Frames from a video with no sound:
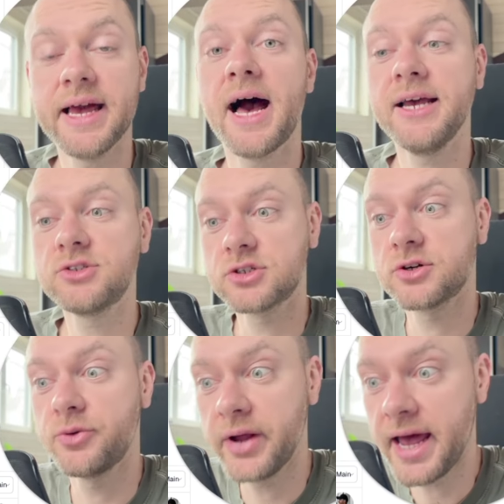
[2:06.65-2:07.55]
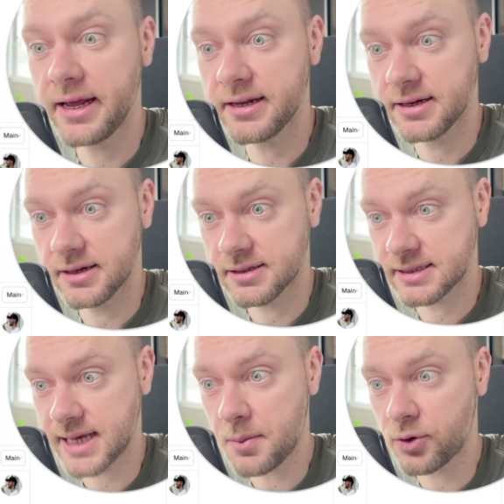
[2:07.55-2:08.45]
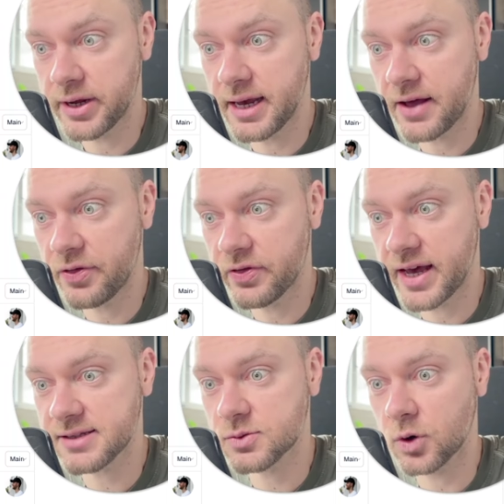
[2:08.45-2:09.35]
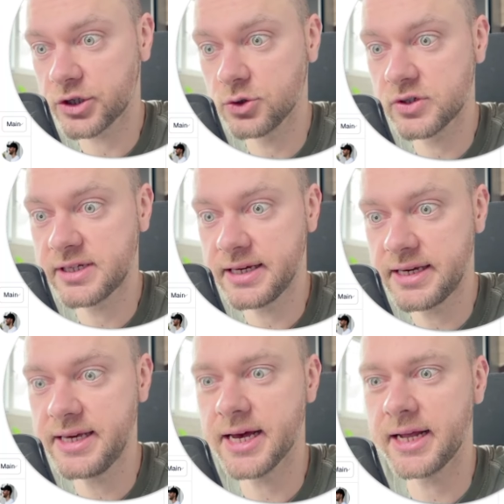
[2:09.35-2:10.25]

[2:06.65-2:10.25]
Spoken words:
AI to create a summary, and that's what you see here.